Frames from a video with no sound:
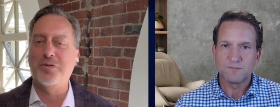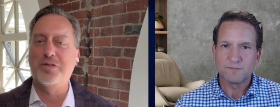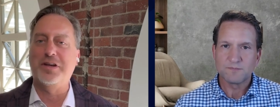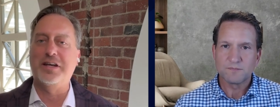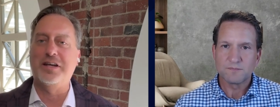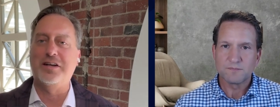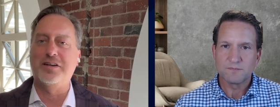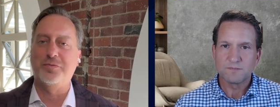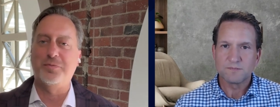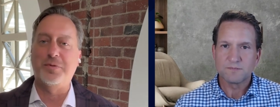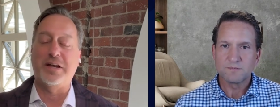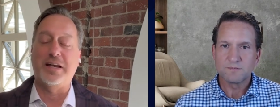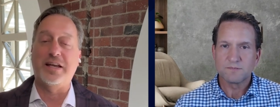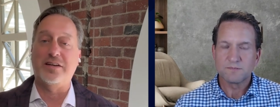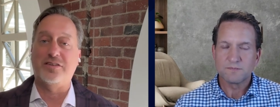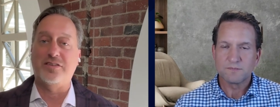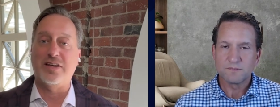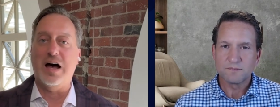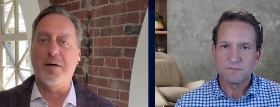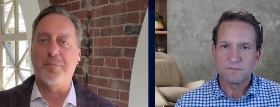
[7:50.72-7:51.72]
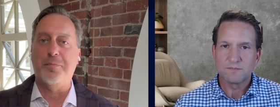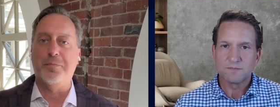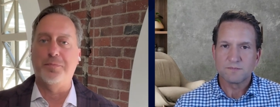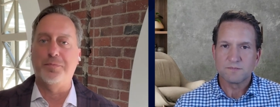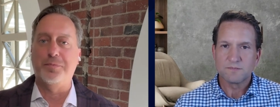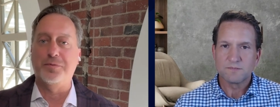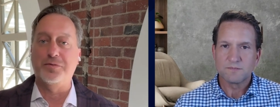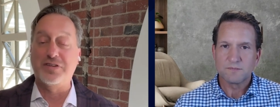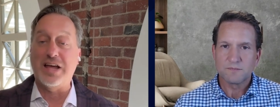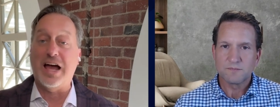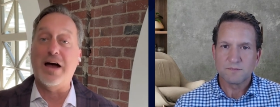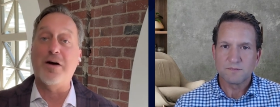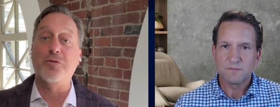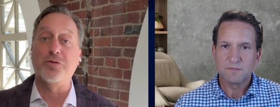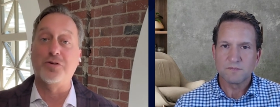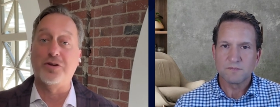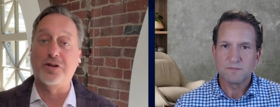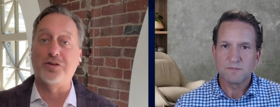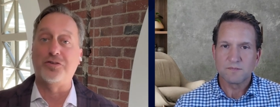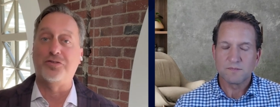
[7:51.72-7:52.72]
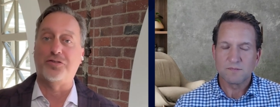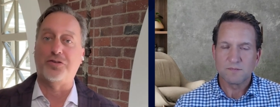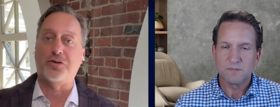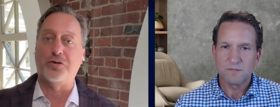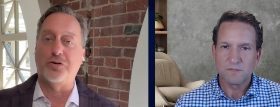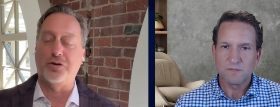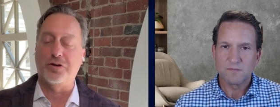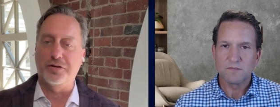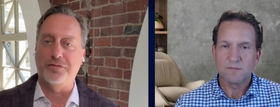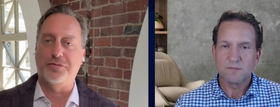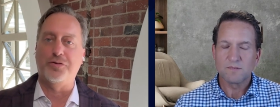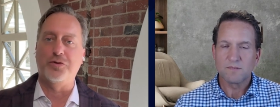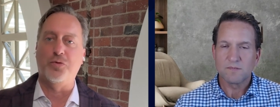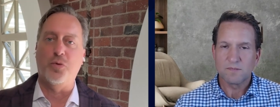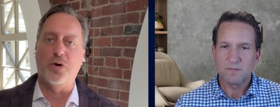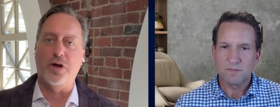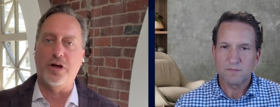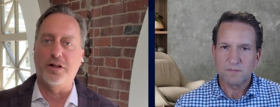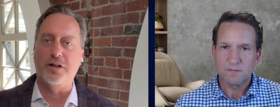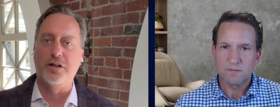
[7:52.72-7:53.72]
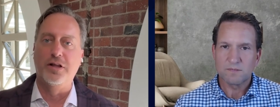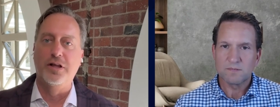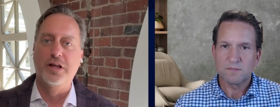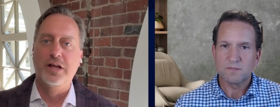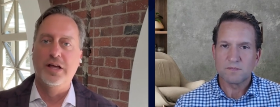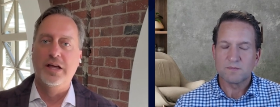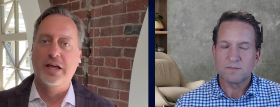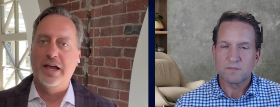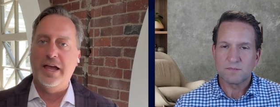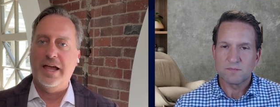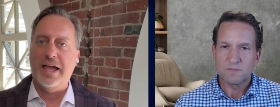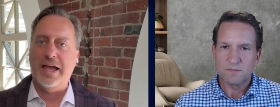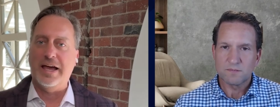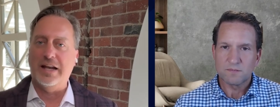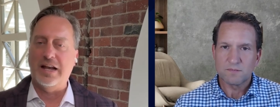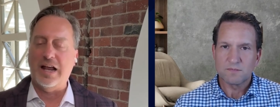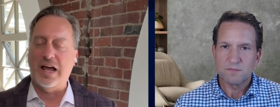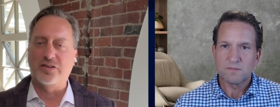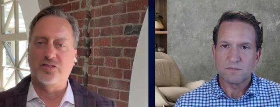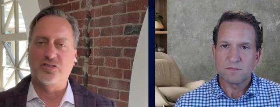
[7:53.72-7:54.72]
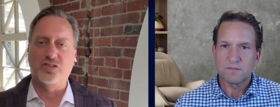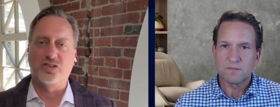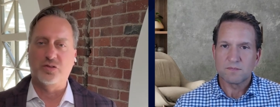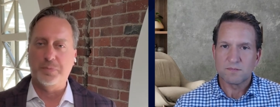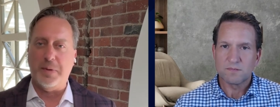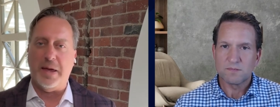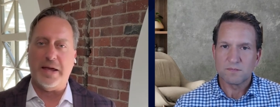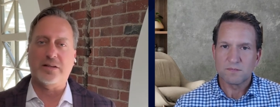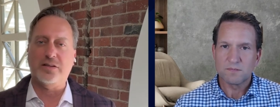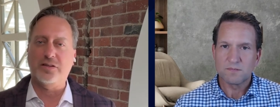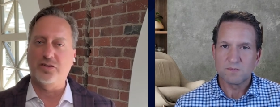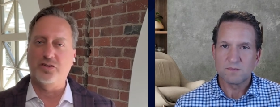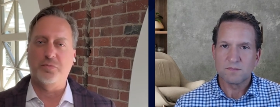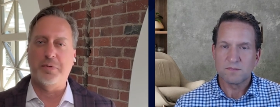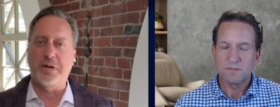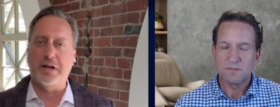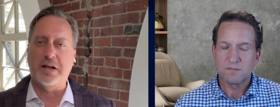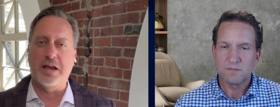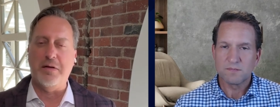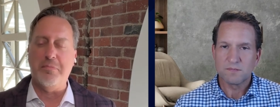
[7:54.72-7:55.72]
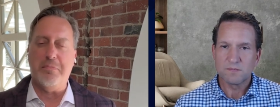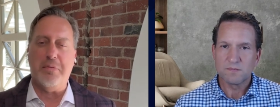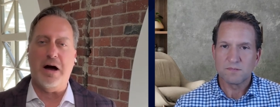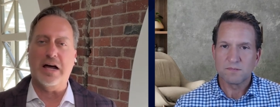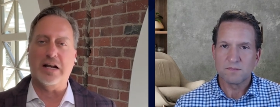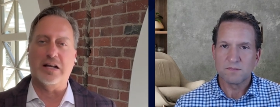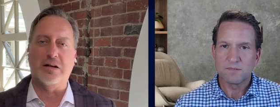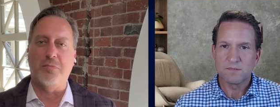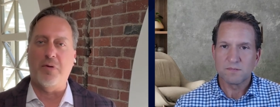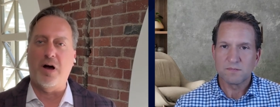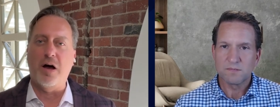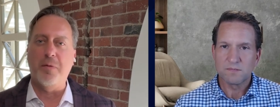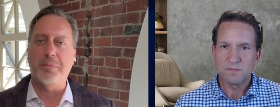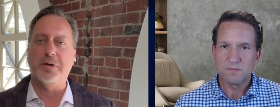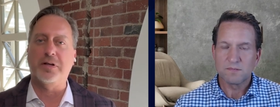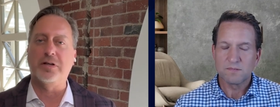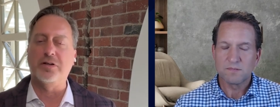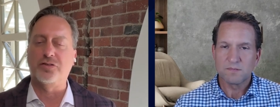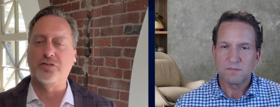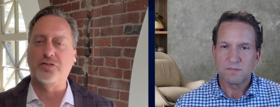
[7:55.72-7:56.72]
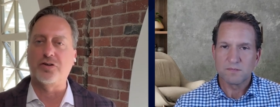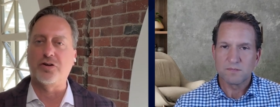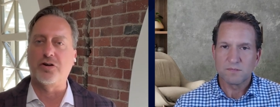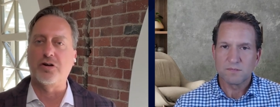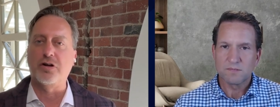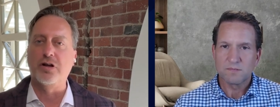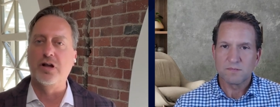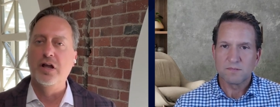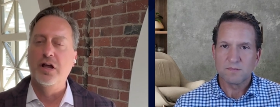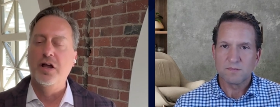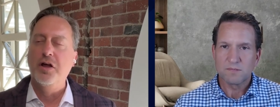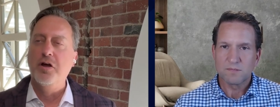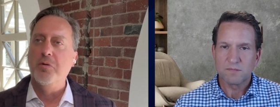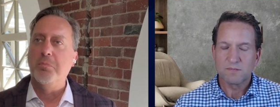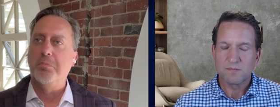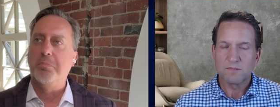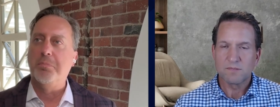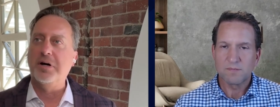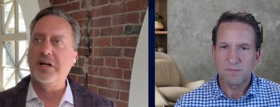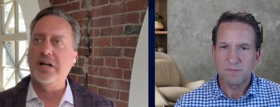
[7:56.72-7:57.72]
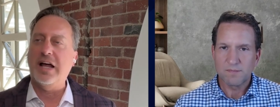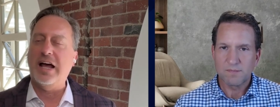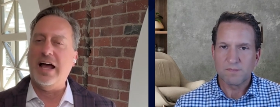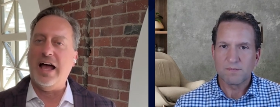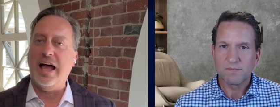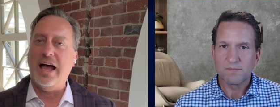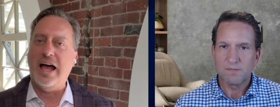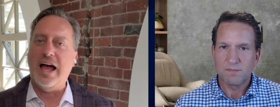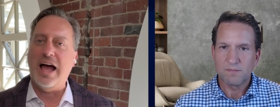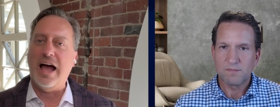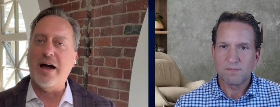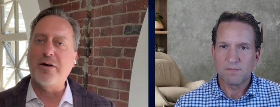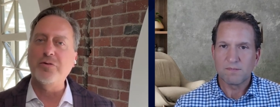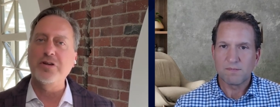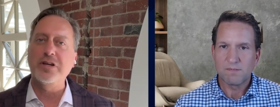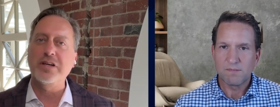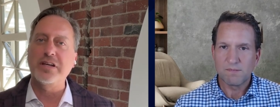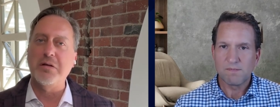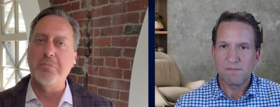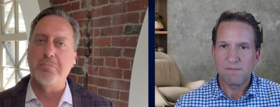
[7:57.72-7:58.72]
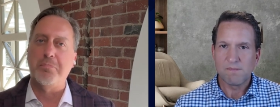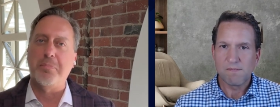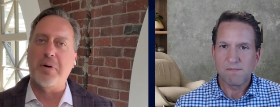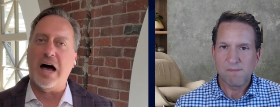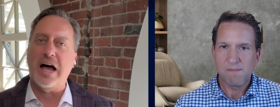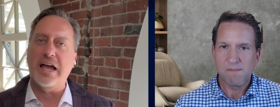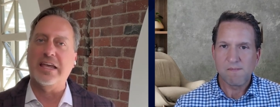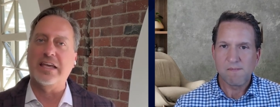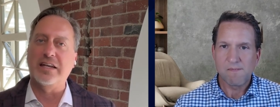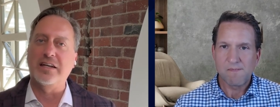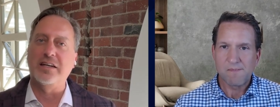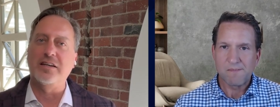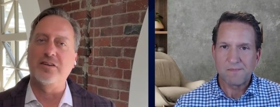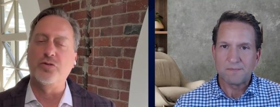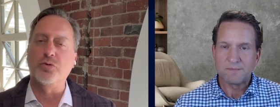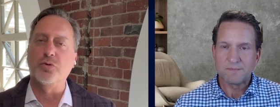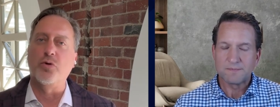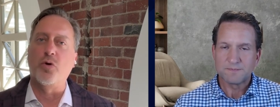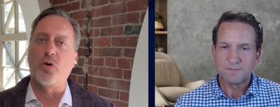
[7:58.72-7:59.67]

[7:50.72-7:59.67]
Speaker 1: that it has been a top down concern, if you will. And I suspect there's been a bottom up concern. But how do you get buy in to an